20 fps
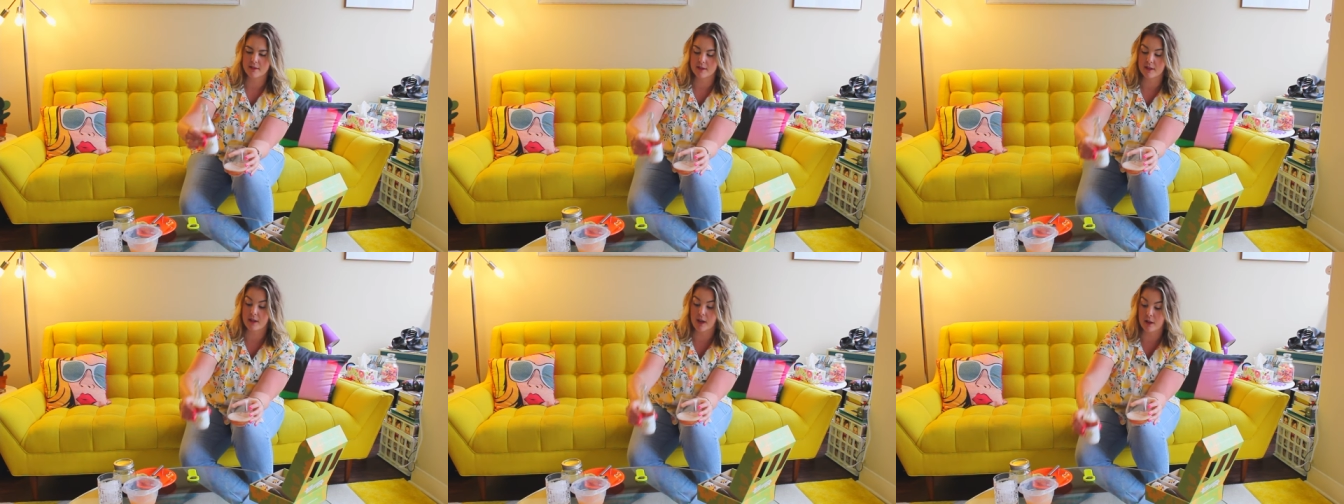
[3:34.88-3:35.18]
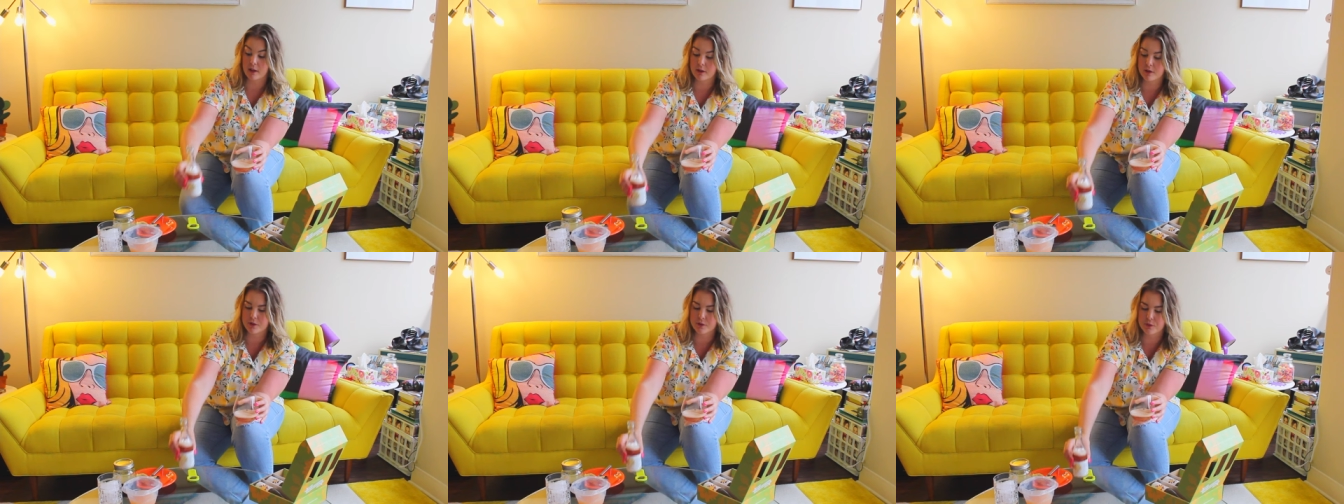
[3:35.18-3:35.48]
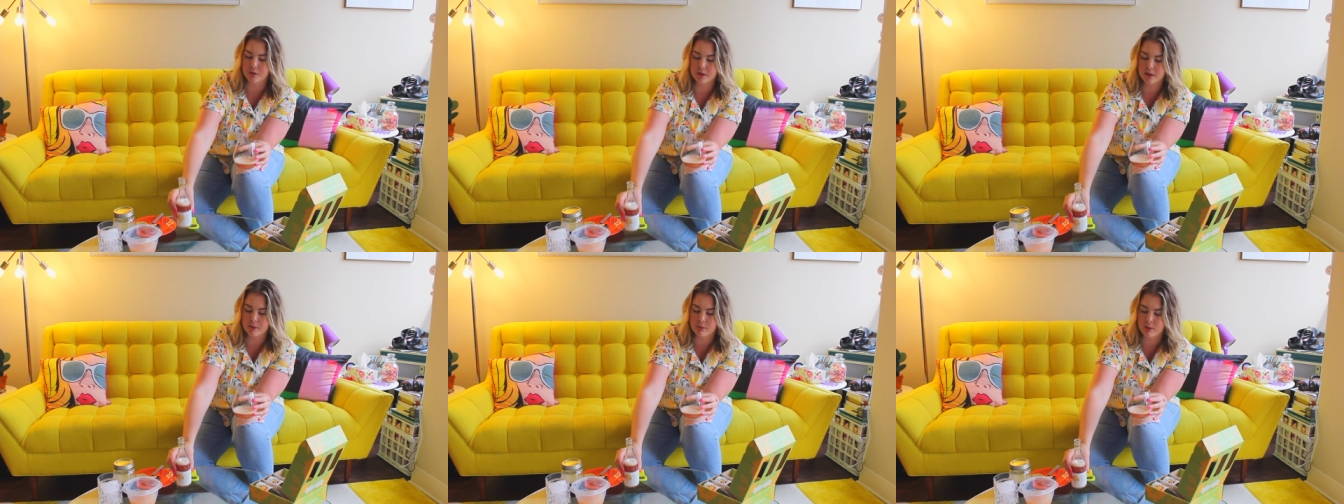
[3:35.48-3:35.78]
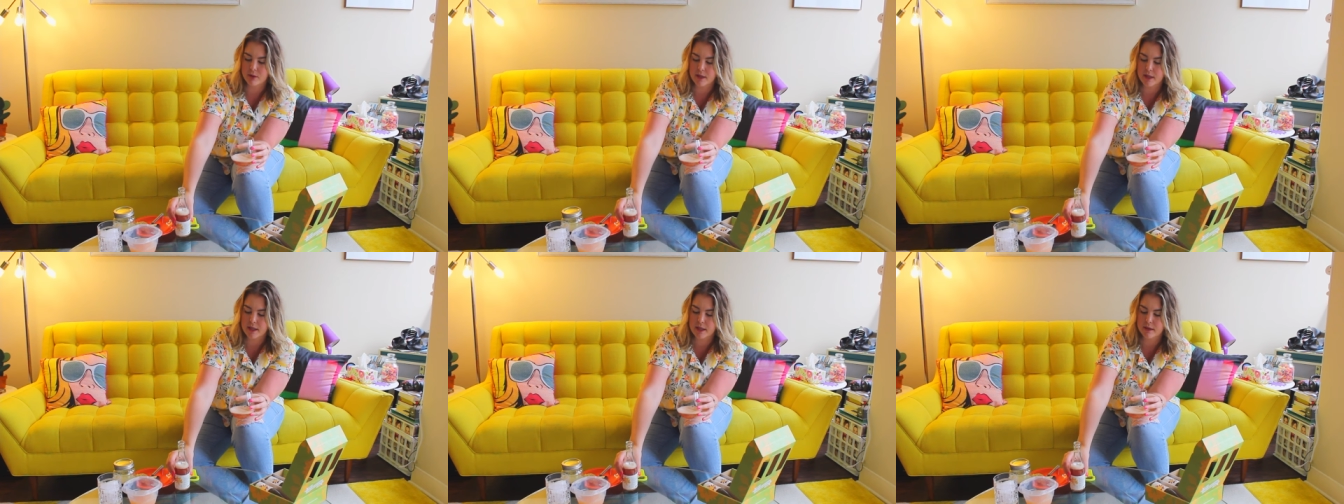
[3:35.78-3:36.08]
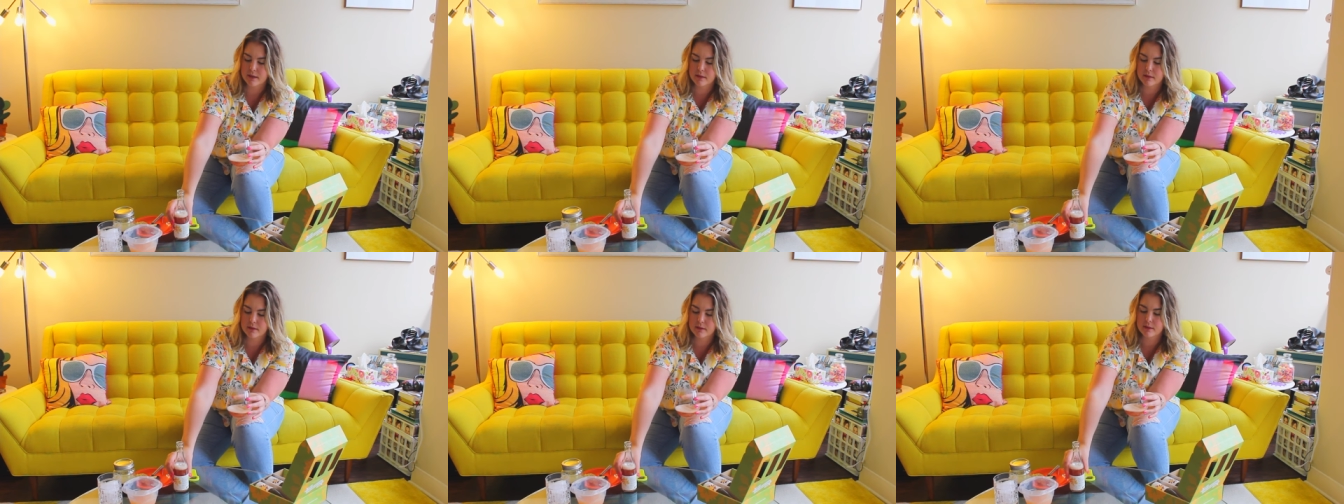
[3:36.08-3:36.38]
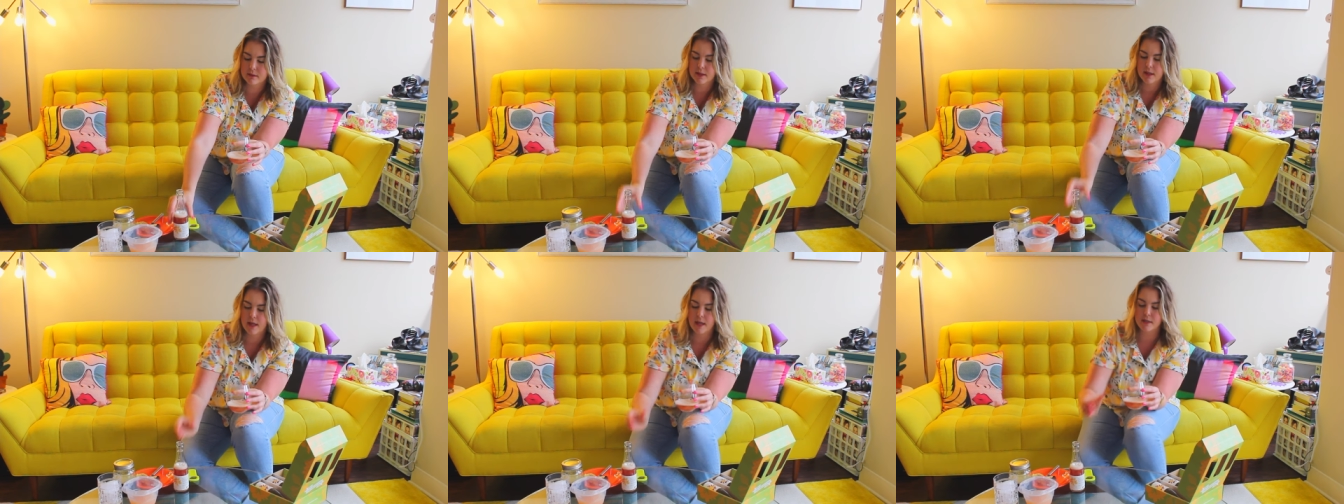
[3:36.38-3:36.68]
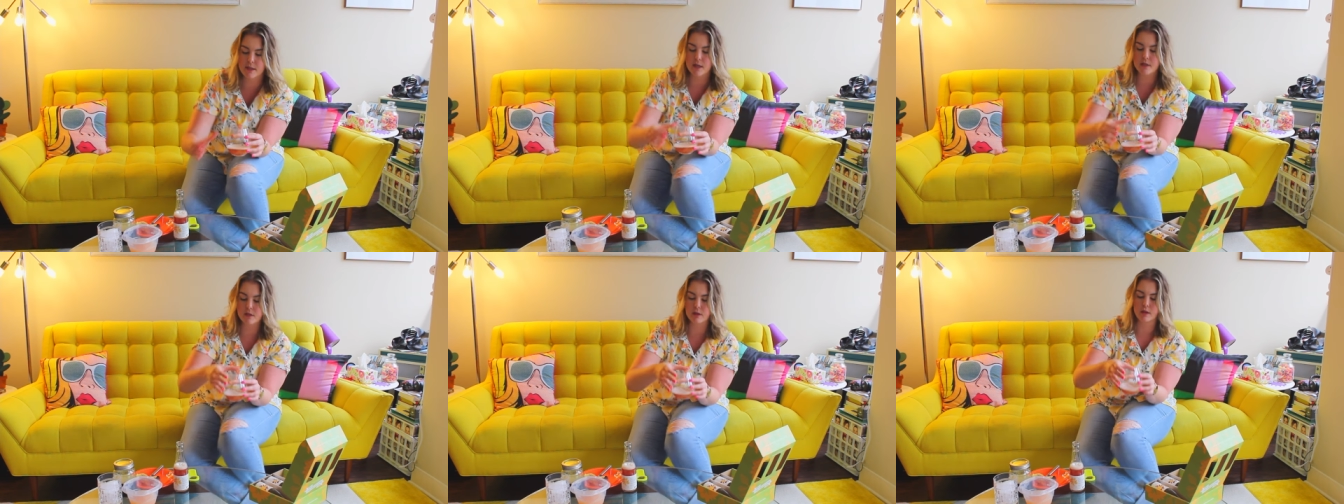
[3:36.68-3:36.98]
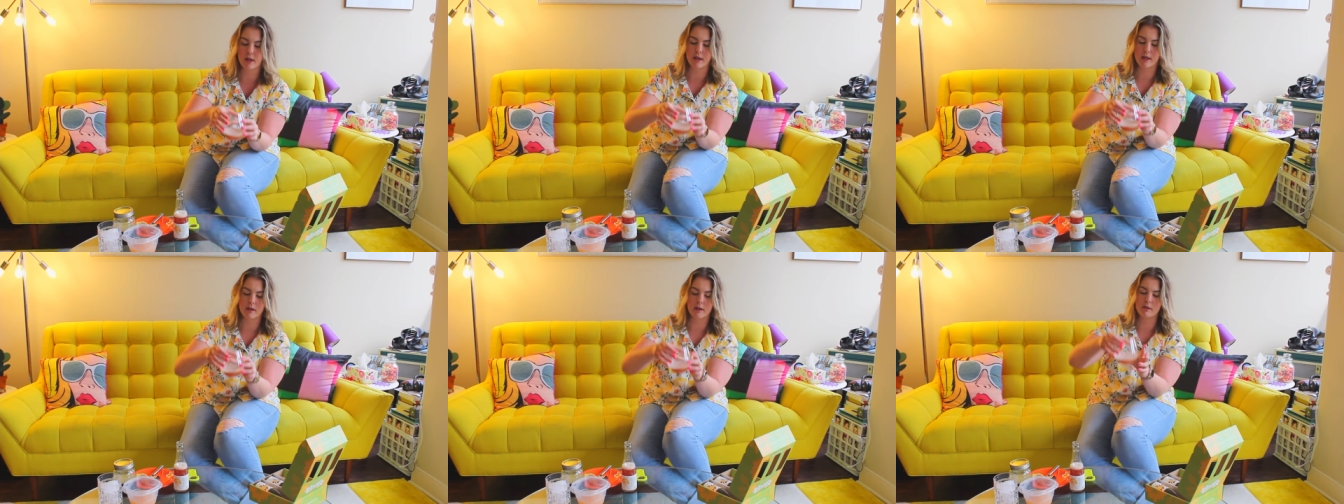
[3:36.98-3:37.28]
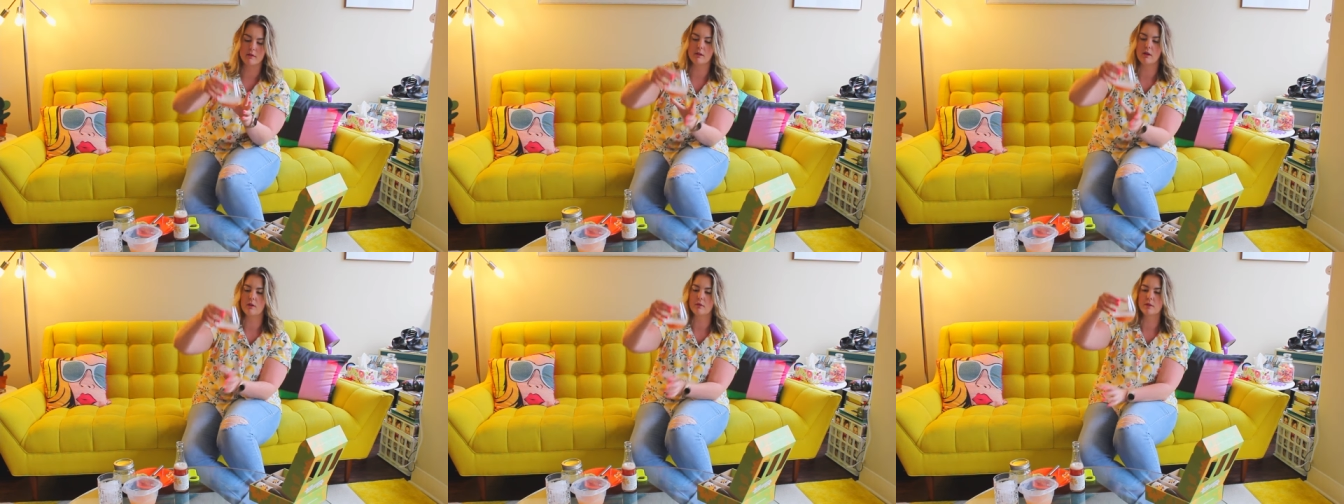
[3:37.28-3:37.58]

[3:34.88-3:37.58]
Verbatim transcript: the color is really pretty. It does look like, you know,